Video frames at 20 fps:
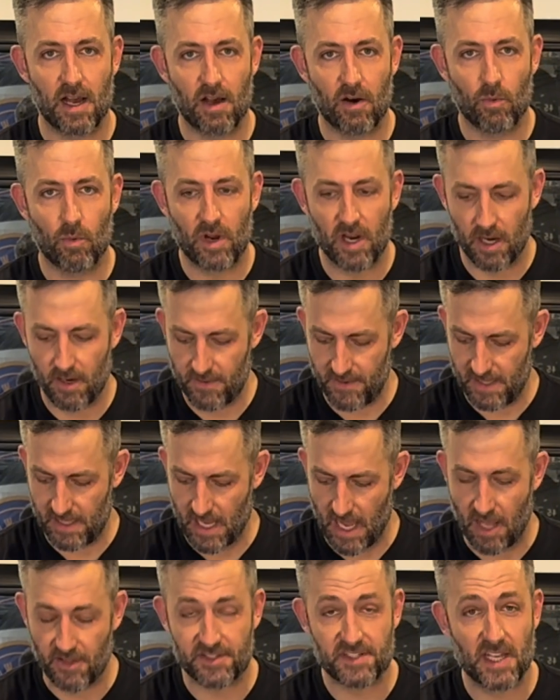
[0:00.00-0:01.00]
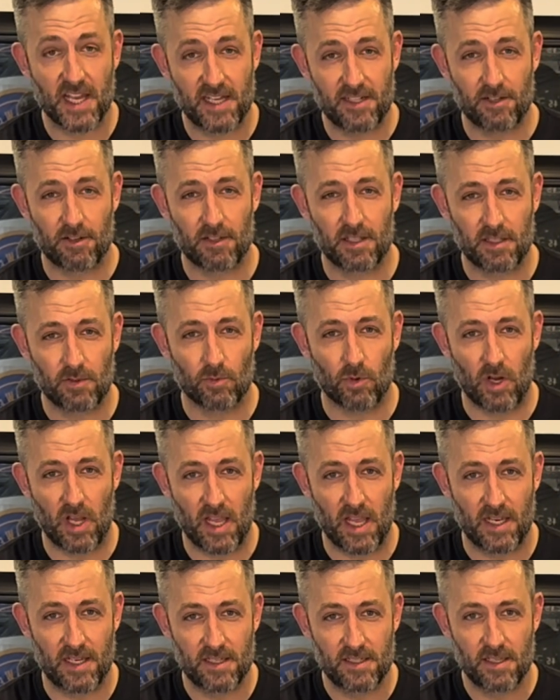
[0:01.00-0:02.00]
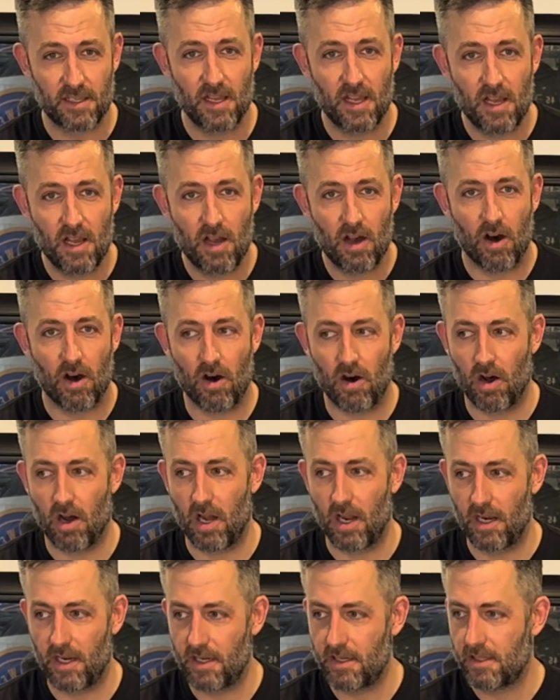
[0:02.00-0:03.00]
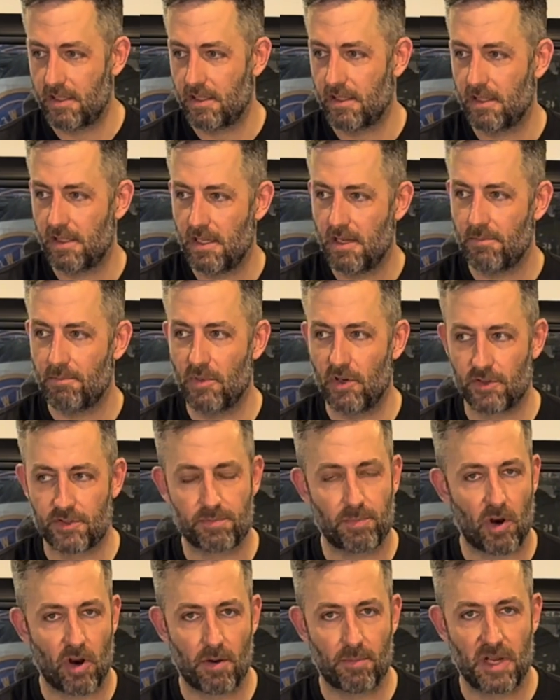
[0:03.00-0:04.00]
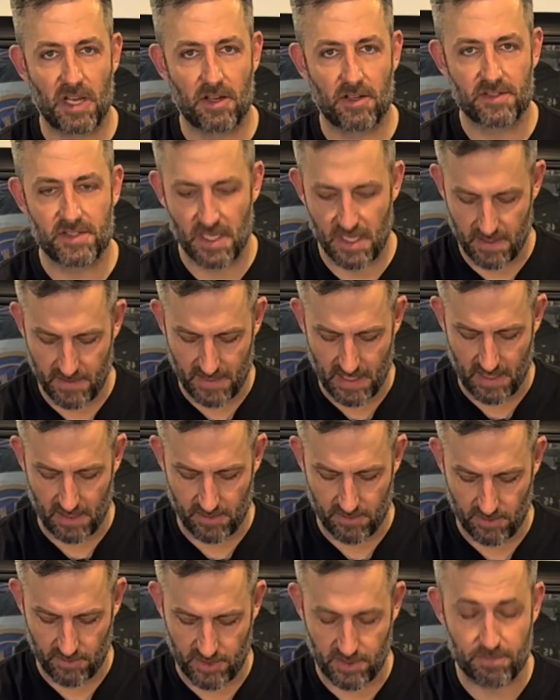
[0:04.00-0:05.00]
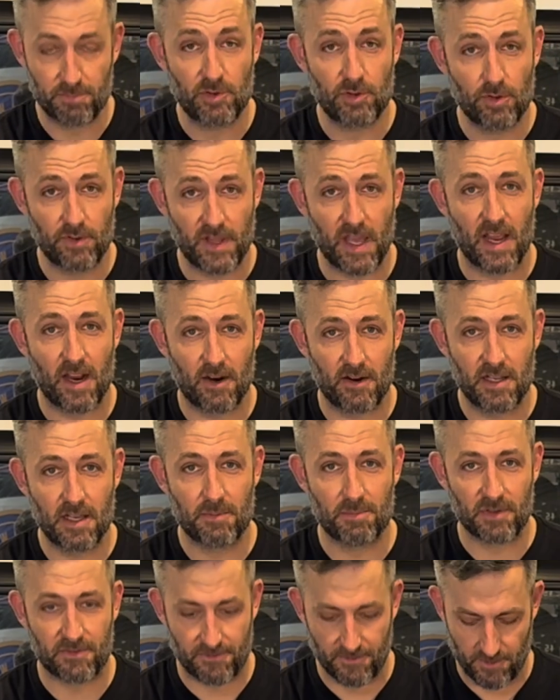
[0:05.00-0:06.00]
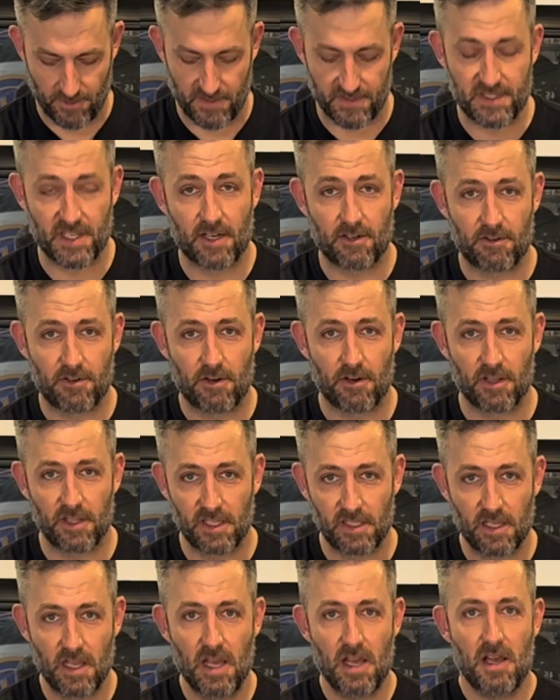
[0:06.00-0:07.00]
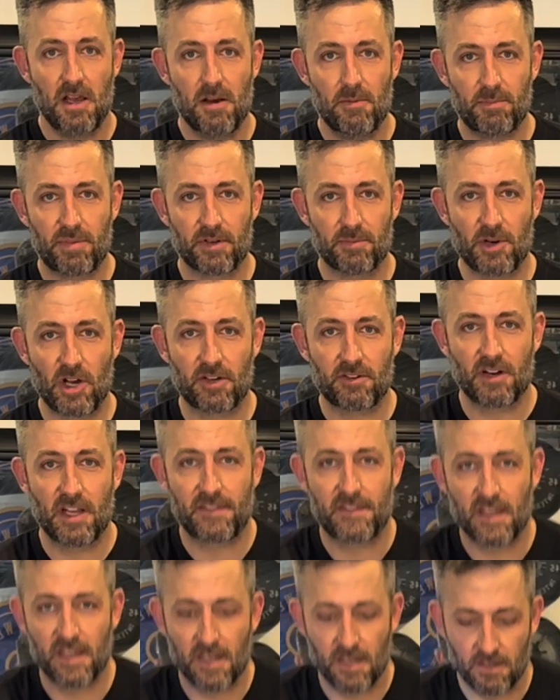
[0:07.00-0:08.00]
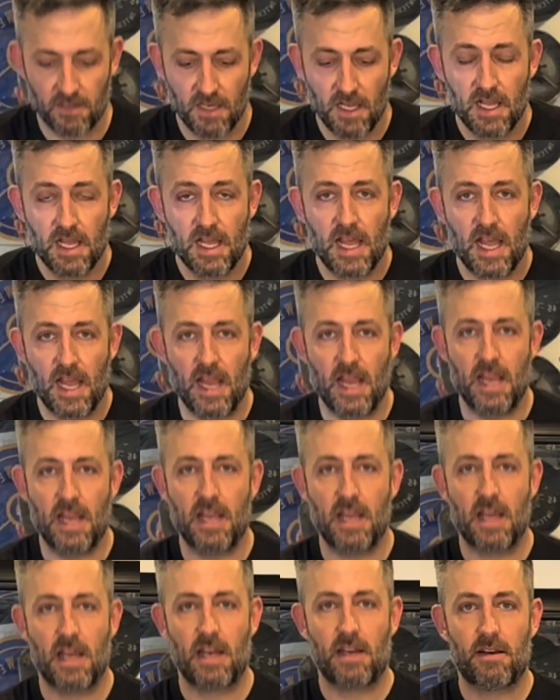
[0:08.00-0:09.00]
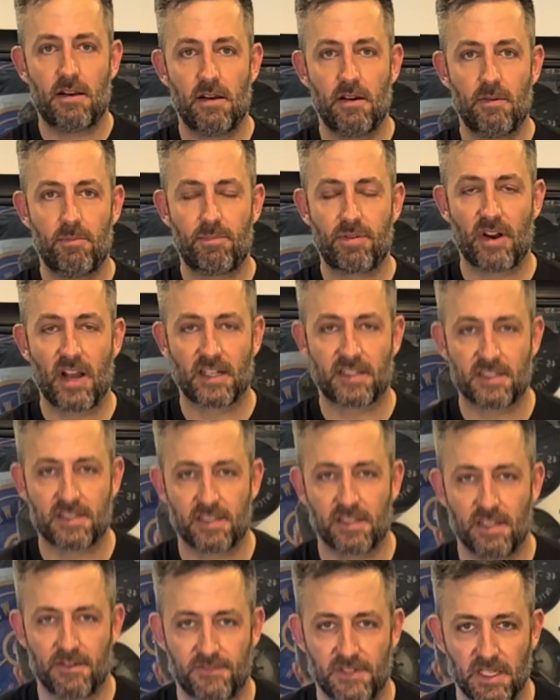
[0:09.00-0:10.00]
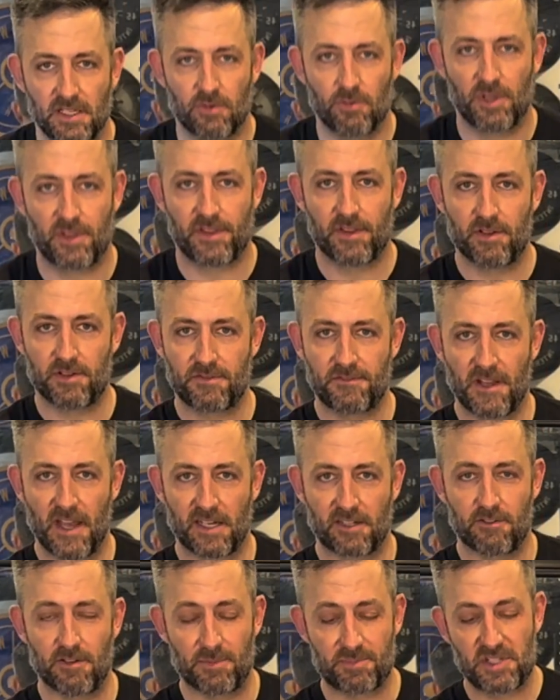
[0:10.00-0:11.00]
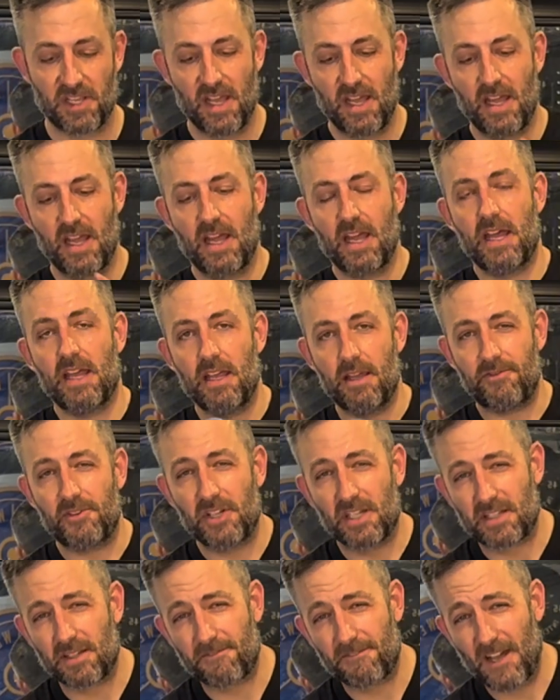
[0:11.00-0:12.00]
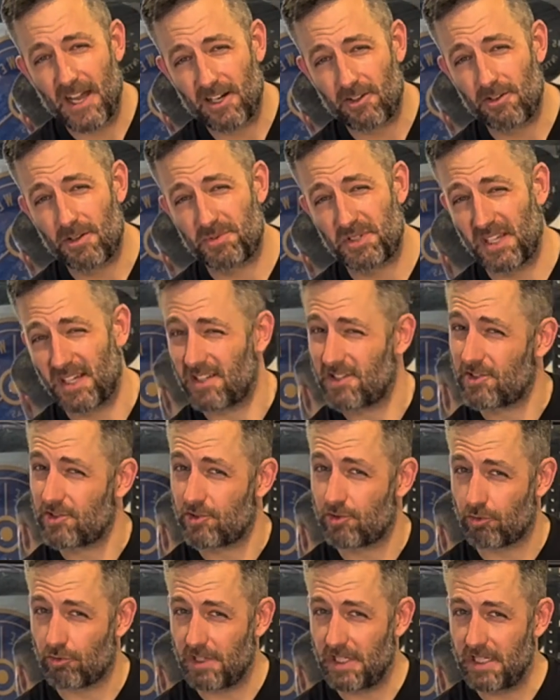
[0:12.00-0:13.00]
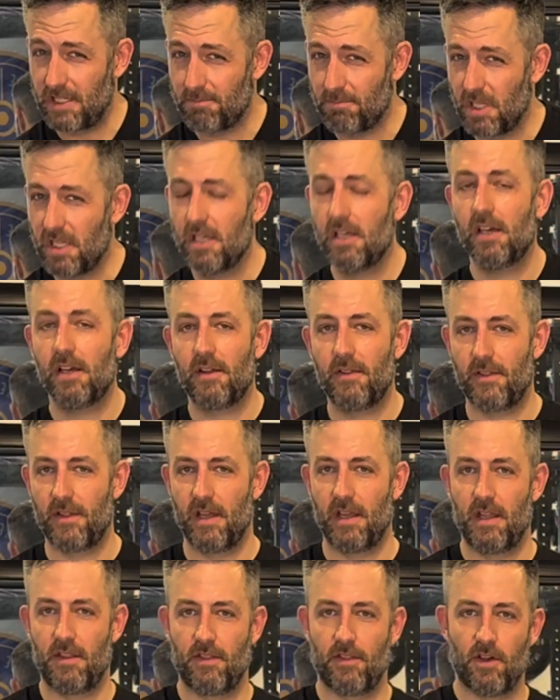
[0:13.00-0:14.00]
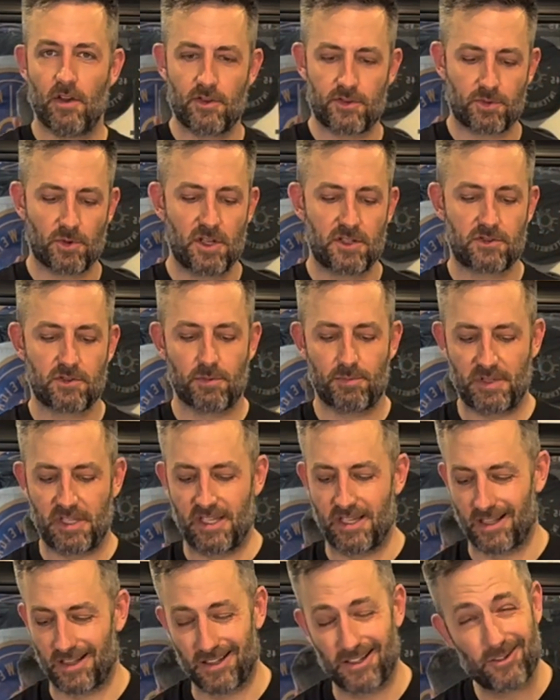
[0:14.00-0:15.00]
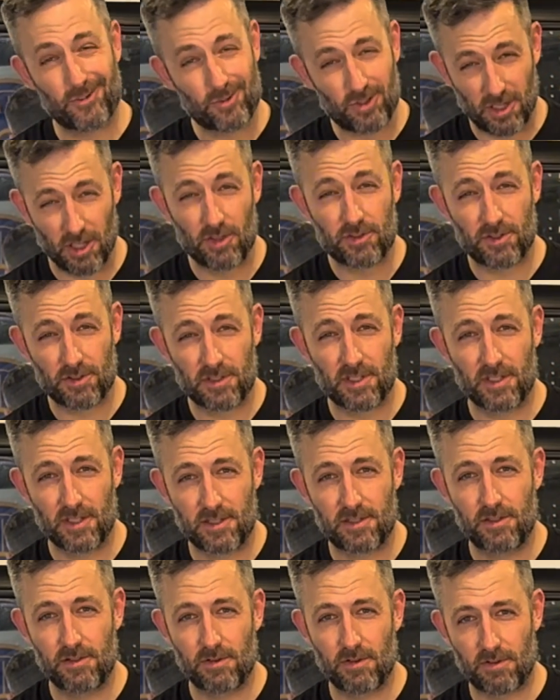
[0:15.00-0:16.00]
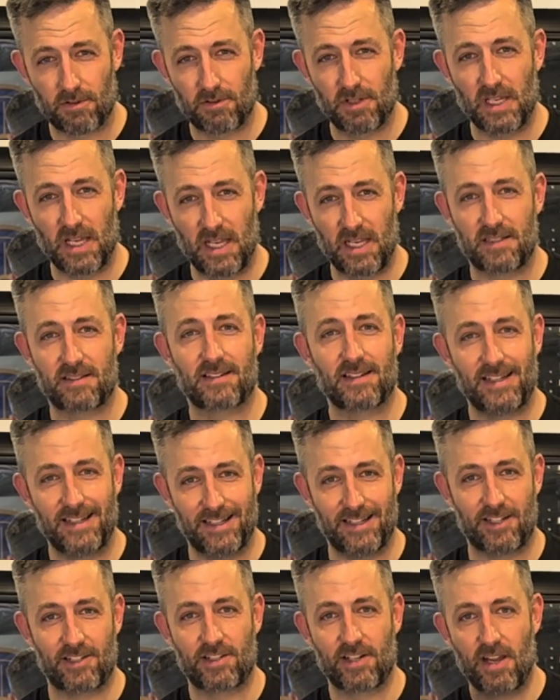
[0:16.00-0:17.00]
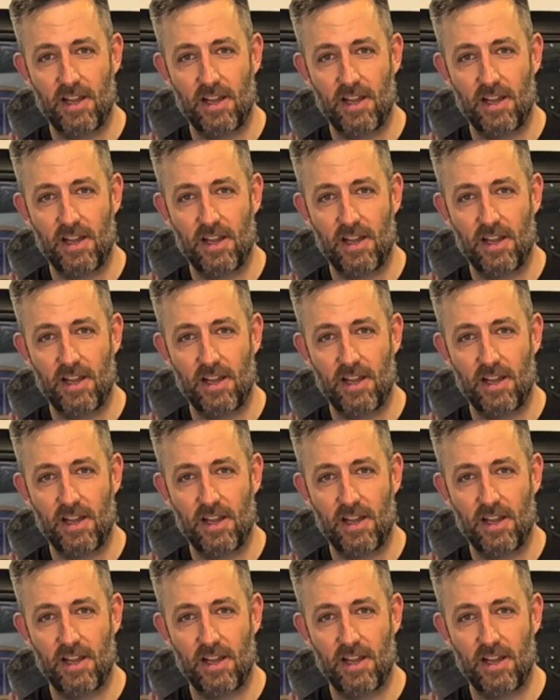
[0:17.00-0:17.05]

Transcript: where the outside knurling will end on most barbells, that little smooth area before the center knurling. Put them on right there and practice lifting with those fat grips. If you get the fat grips extreme, then those ones will be a little closer to the 2 3/8 inch